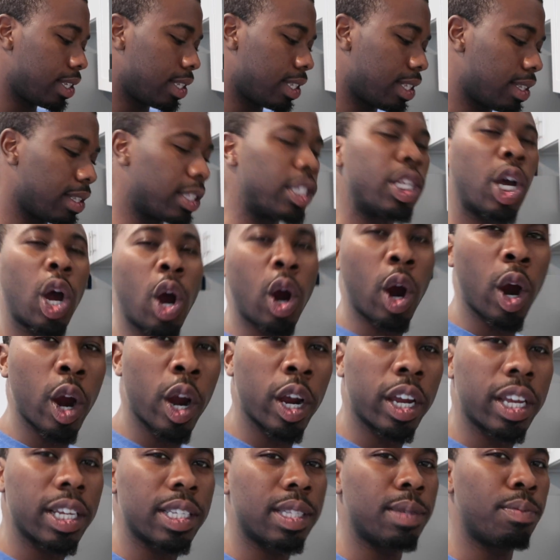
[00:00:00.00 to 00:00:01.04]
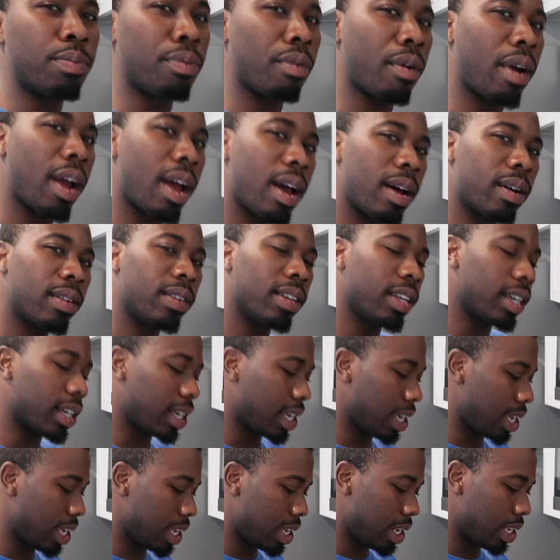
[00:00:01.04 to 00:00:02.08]
It's dark, it's brown
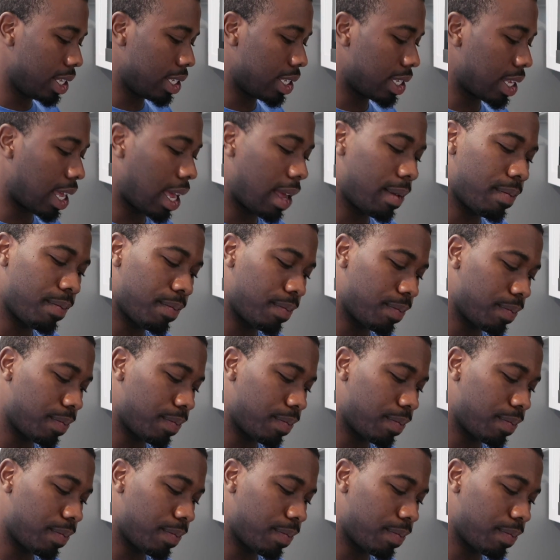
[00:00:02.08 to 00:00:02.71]
looking, it's like,